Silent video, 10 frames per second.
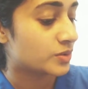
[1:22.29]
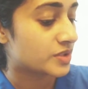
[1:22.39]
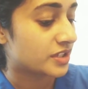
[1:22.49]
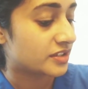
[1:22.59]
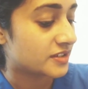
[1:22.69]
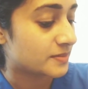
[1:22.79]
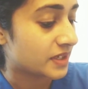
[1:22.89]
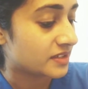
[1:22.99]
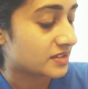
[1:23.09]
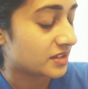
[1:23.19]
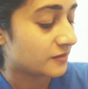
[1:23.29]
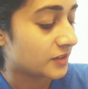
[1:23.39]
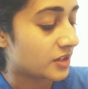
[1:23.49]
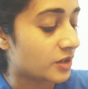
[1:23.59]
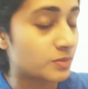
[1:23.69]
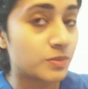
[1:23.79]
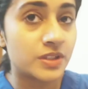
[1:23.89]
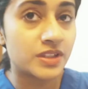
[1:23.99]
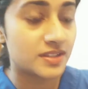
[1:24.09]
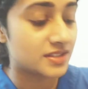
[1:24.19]
studies medicine without
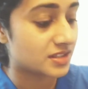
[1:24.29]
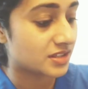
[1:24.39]
books